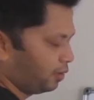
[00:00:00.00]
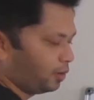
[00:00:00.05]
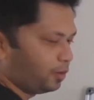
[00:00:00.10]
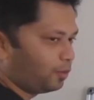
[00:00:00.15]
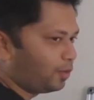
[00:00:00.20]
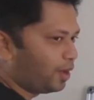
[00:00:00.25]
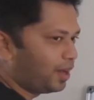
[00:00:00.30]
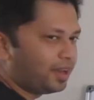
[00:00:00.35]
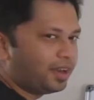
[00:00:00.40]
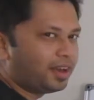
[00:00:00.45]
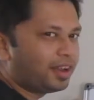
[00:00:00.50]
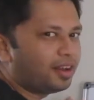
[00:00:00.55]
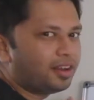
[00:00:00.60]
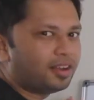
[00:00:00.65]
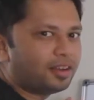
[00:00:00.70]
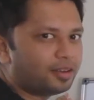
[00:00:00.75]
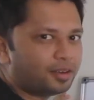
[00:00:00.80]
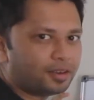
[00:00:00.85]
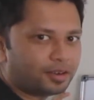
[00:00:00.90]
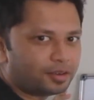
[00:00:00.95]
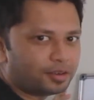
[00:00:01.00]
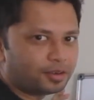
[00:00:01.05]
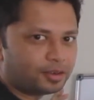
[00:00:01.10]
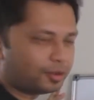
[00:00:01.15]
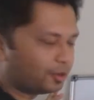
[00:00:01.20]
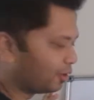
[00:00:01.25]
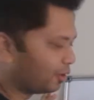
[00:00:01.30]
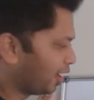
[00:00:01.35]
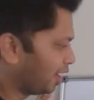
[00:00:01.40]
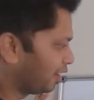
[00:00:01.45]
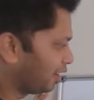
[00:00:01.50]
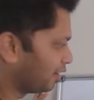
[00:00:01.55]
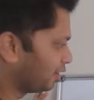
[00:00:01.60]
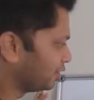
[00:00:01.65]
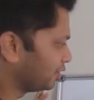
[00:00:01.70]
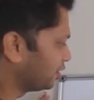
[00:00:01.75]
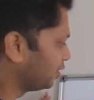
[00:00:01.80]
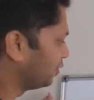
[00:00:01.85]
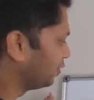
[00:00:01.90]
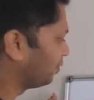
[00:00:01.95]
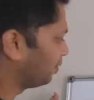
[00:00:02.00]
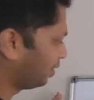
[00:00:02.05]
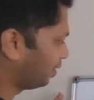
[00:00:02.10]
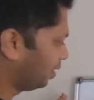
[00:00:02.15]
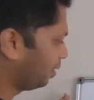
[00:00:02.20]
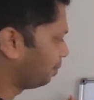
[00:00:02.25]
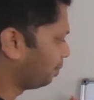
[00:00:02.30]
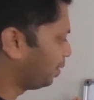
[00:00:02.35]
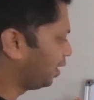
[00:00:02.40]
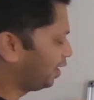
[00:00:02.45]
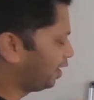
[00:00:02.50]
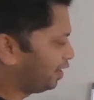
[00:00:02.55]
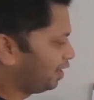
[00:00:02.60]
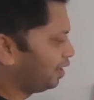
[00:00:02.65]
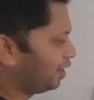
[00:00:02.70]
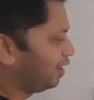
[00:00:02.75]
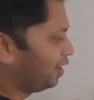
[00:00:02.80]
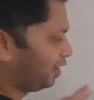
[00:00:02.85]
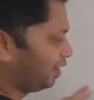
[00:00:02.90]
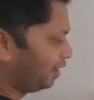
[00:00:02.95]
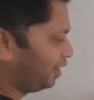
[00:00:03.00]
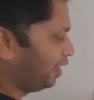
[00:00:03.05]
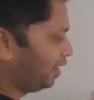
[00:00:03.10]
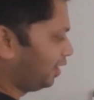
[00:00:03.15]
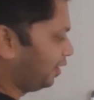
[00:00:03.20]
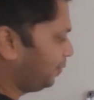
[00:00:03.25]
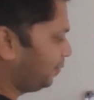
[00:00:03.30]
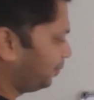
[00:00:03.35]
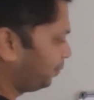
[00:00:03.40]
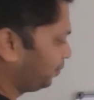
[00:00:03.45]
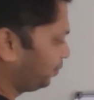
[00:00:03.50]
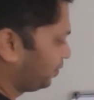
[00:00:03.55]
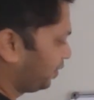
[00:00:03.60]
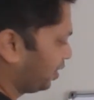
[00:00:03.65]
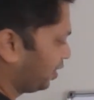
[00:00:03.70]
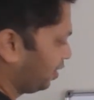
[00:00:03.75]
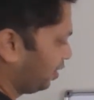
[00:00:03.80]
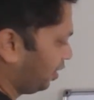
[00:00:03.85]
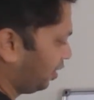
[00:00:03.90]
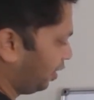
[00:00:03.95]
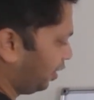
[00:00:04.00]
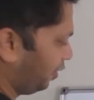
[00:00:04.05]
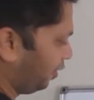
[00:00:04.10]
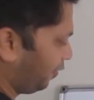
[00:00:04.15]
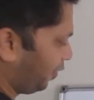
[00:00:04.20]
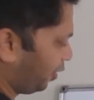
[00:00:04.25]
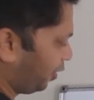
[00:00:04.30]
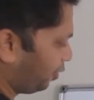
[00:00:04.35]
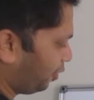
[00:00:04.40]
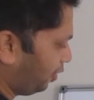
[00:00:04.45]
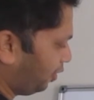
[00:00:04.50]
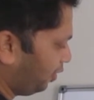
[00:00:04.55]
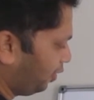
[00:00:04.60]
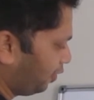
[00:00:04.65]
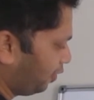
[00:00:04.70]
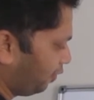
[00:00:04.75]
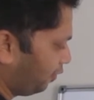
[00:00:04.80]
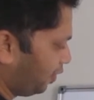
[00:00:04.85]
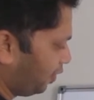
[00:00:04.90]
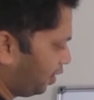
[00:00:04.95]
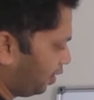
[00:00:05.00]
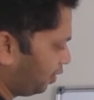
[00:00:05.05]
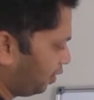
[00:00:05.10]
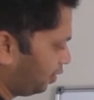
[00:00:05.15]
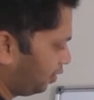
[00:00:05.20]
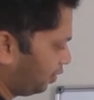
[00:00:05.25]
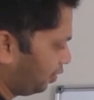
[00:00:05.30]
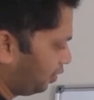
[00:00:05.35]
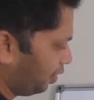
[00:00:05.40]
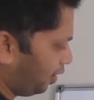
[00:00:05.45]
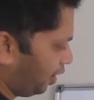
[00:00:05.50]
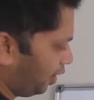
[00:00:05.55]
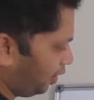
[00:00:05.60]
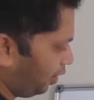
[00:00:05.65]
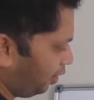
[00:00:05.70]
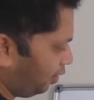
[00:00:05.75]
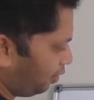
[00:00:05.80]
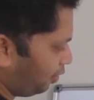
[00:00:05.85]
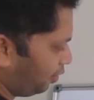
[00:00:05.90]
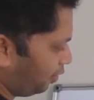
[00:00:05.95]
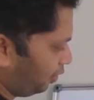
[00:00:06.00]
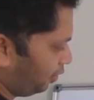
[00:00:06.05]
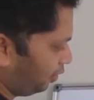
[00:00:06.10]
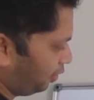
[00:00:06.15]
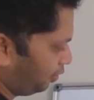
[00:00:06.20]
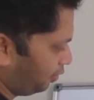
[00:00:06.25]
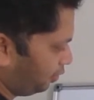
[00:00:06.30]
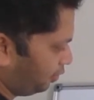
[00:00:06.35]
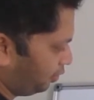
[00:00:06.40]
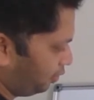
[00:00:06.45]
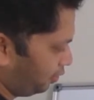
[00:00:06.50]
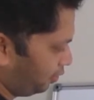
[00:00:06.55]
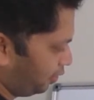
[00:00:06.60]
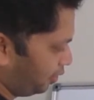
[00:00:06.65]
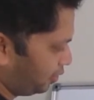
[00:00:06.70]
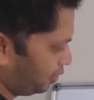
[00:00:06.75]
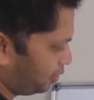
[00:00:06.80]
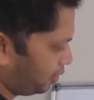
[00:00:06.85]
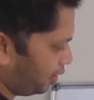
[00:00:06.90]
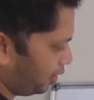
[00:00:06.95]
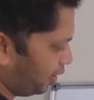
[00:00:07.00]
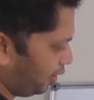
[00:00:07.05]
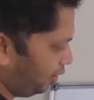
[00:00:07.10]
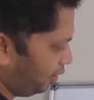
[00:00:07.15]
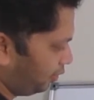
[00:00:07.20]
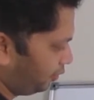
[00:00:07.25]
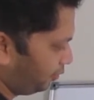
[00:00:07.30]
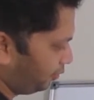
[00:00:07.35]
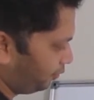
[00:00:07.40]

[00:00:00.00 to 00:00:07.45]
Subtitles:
Why did I learn to write cursive? But then, if at all we are writing on this side